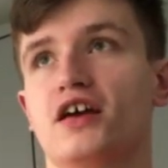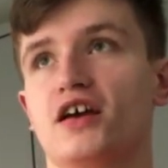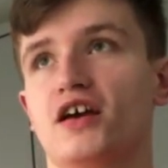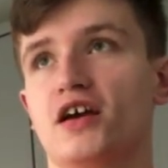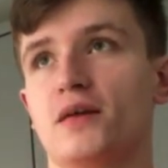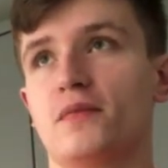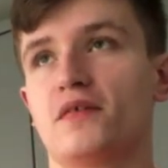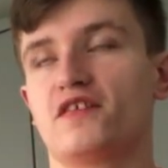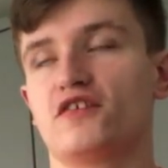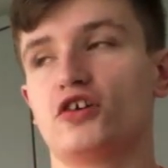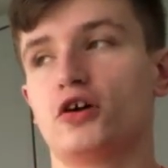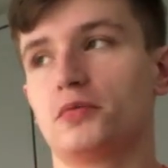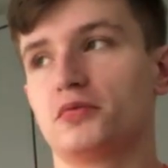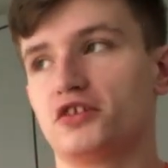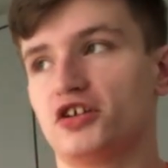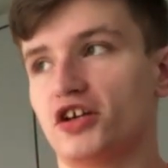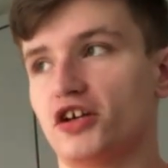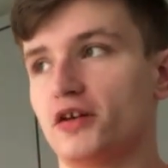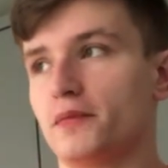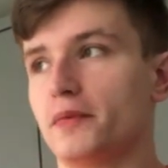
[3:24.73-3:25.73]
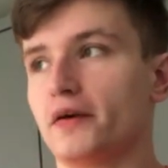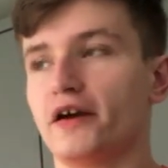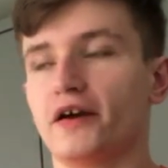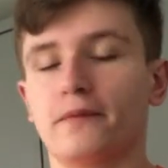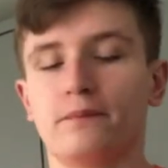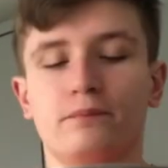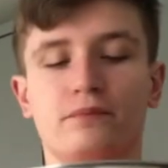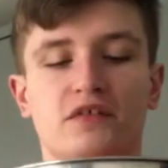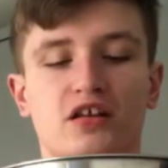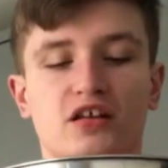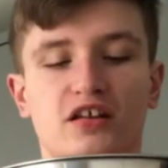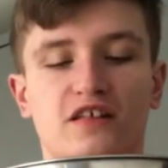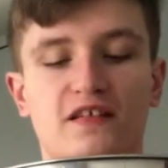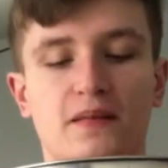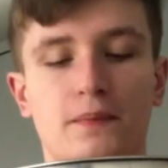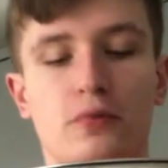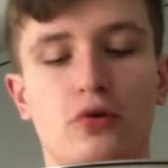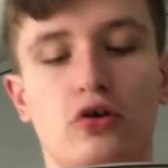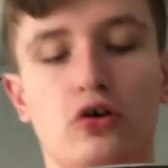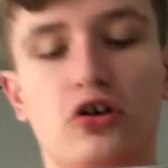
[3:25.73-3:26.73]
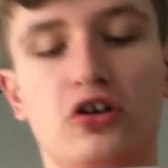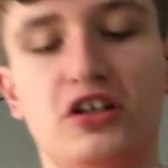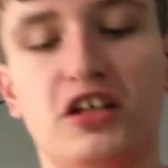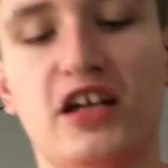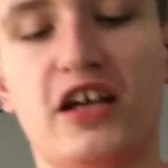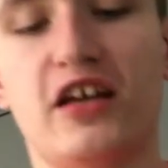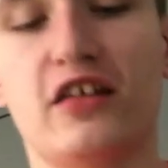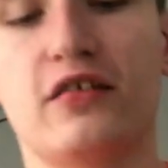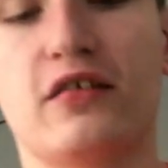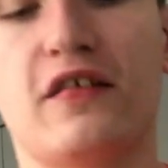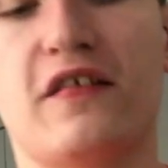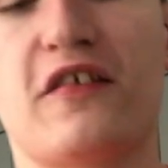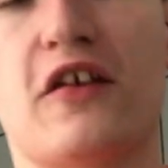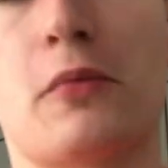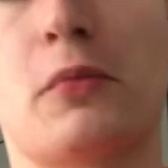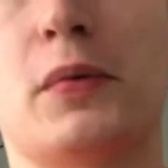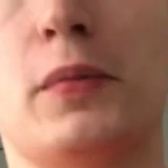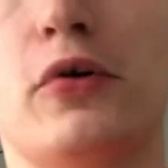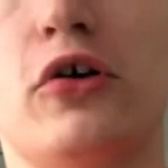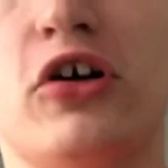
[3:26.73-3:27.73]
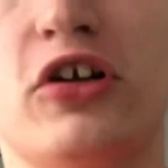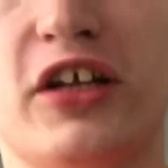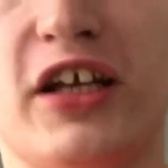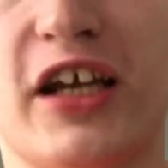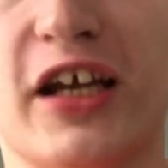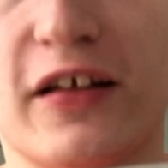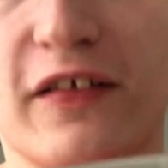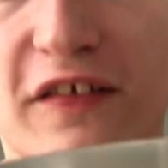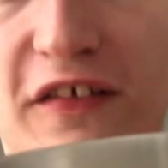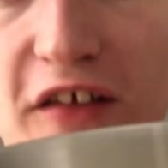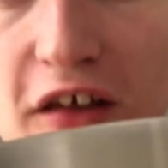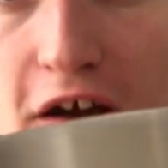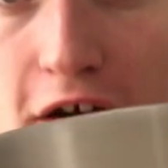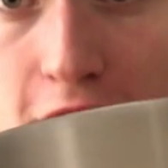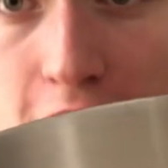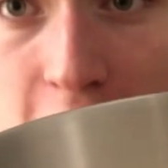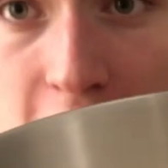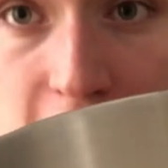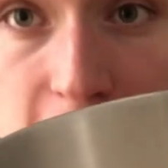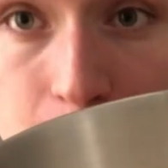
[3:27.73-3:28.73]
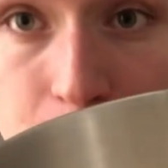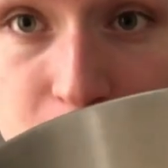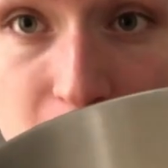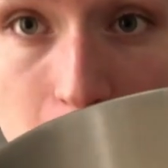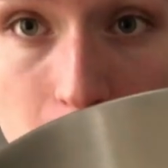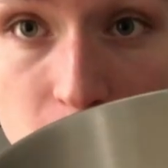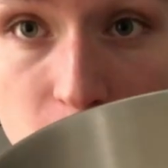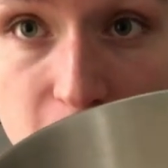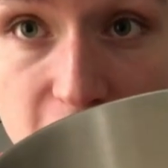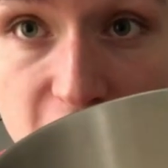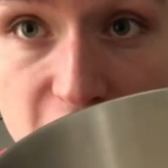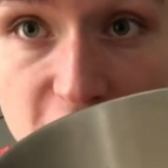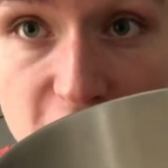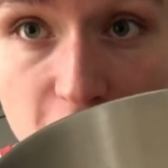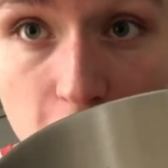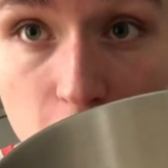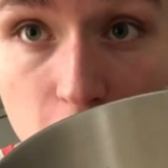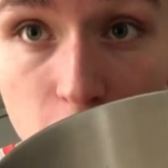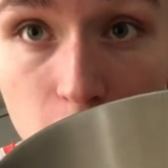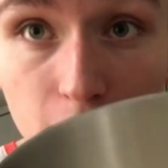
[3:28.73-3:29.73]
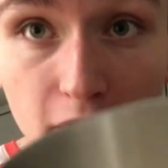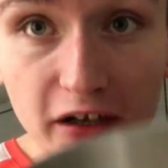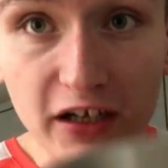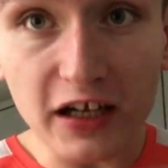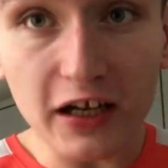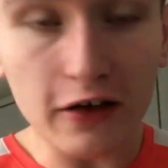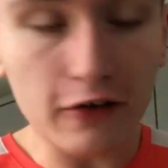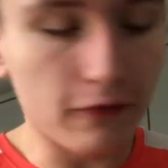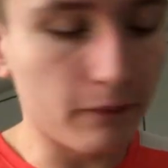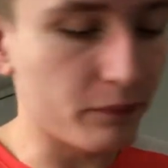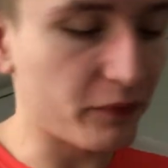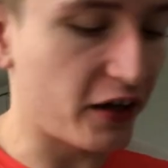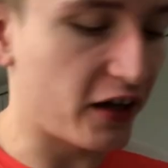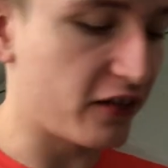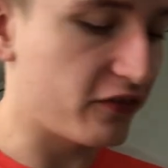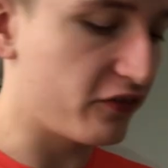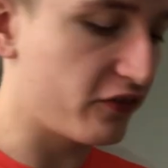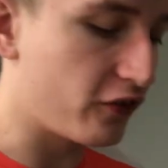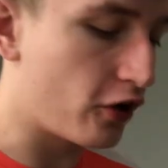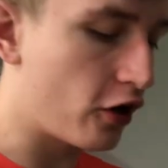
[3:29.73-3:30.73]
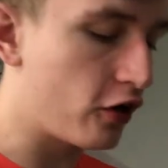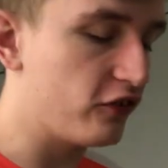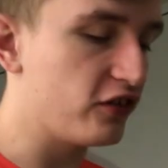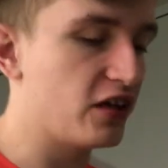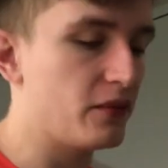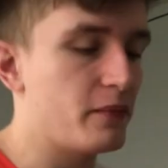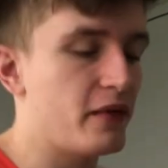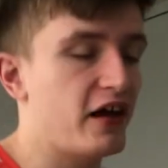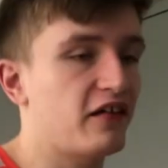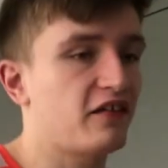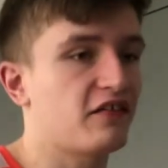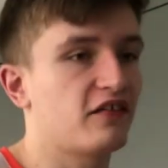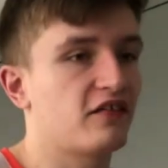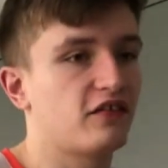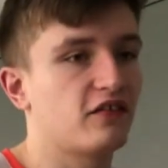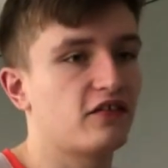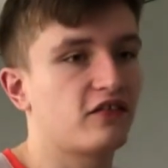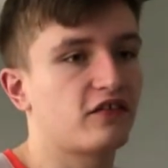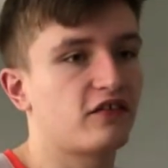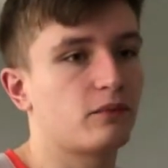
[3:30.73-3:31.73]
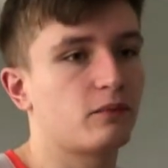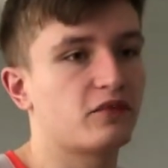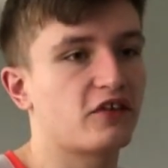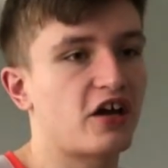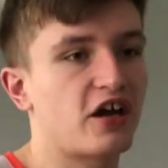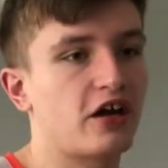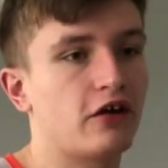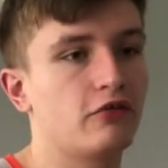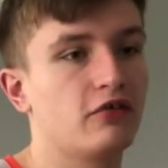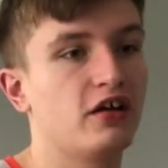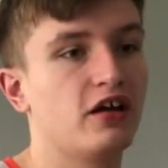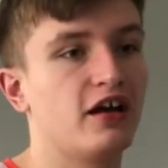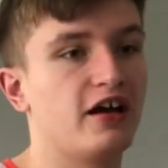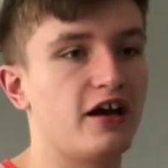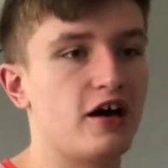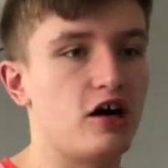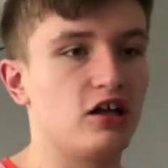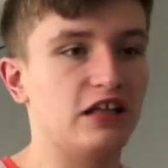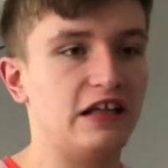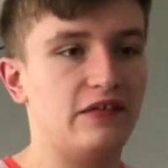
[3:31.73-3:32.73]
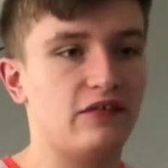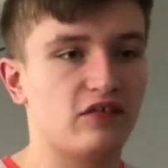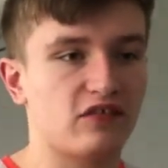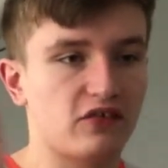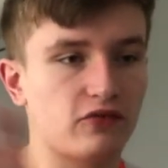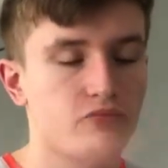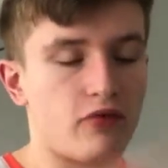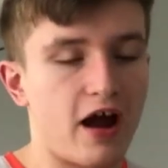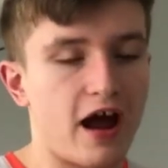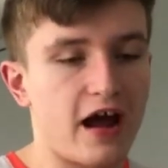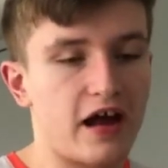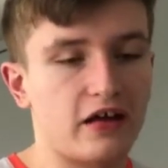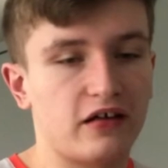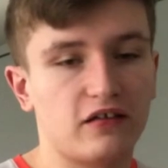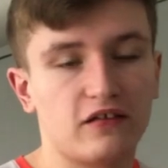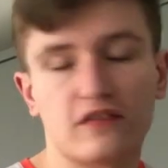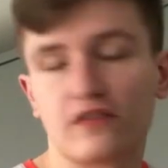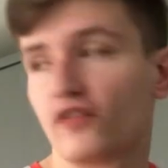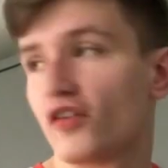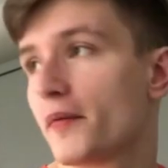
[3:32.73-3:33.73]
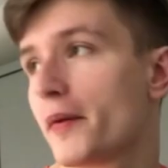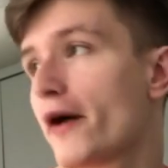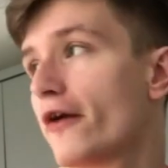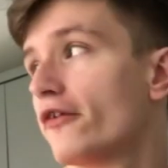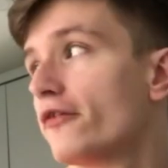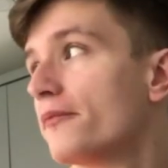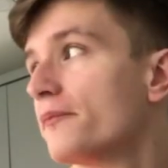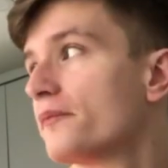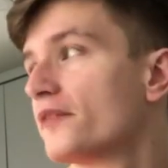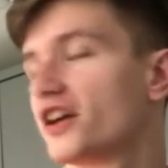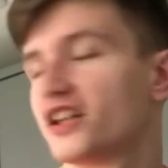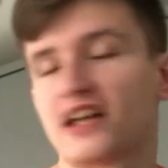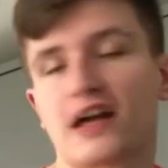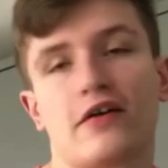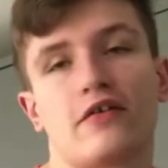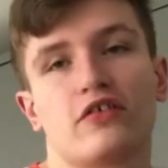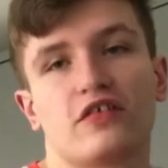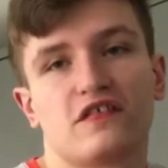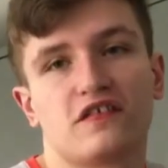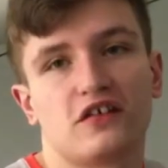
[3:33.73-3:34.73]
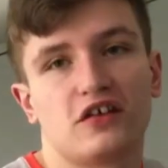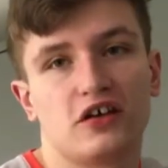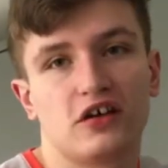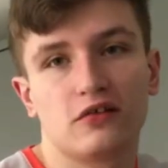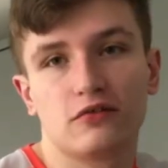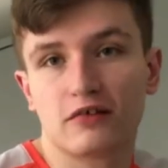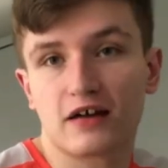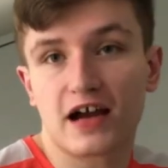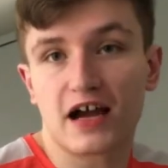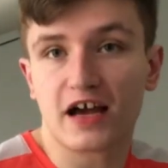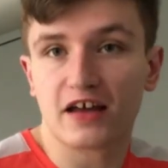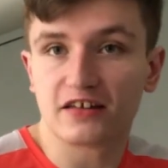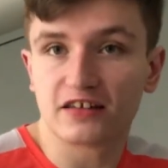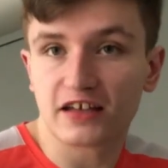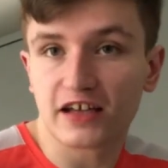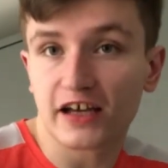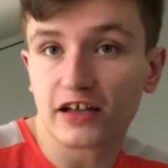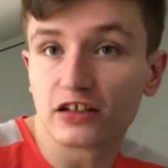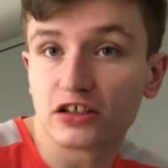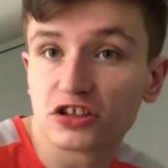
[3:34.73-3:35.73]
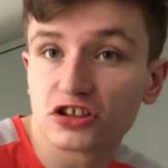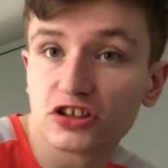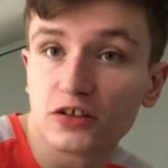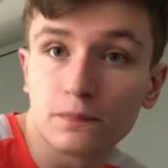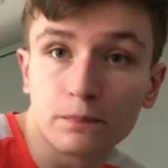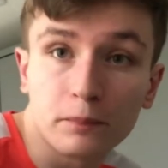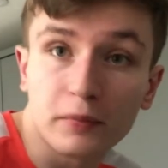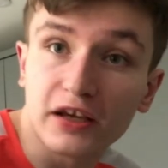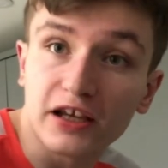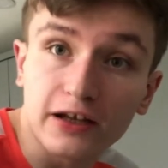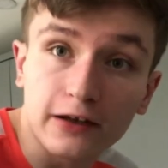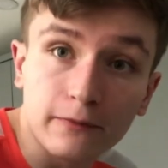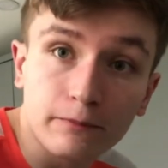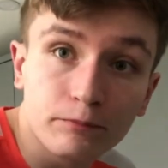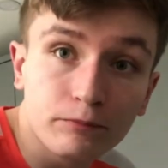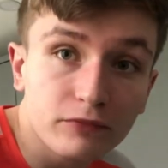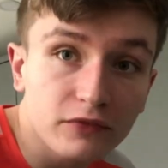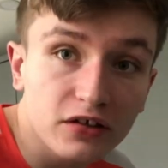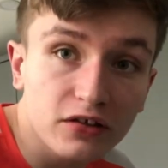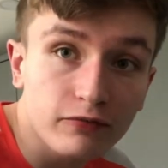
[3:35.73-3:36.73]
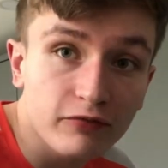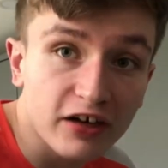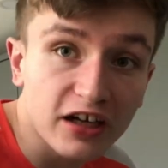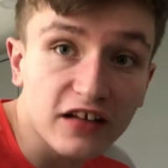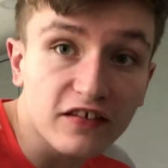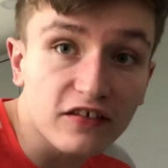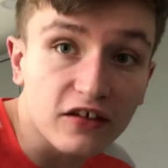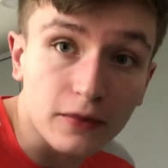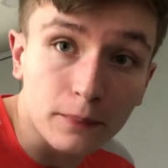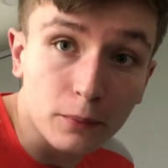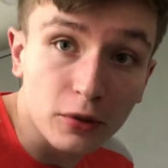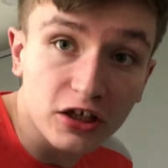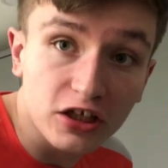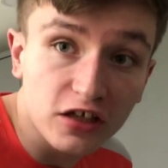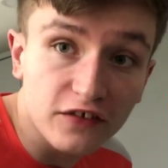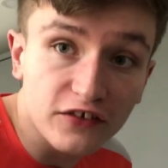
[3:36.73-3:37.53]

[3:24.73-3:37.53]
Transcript: as you normally do. But I said put honey in, so I'm gonna put honey in. So I'm gonna mix it all up right now, and hopefully it mixes into some dough. I'll leave it to rise for about an hour or two, and then it should be ready to put in